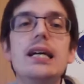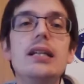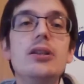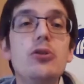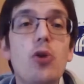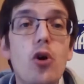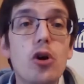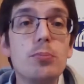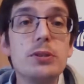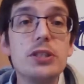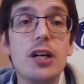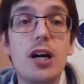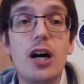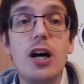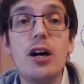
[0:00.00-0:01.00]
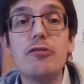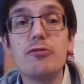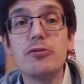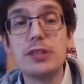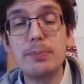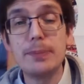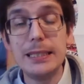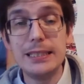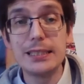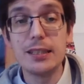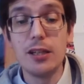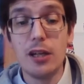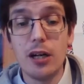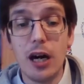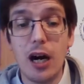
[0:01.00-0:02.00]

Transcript: norms of space law